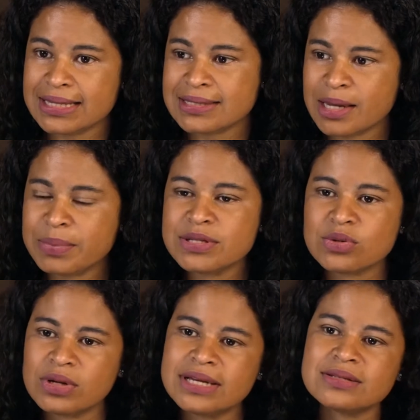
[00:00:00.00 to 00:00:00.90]
what was
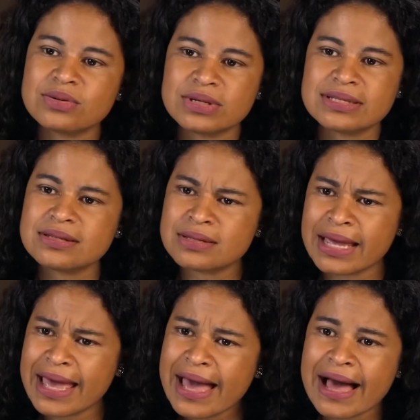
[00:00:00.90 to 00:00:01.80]
wrong.
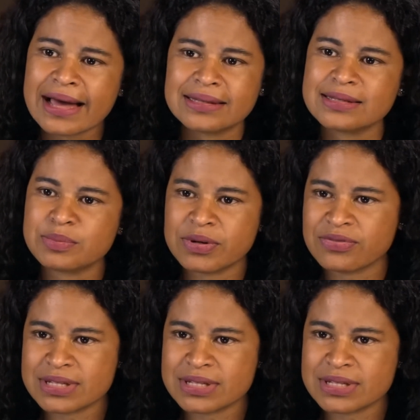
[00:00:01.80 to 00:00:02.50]
I don't know where this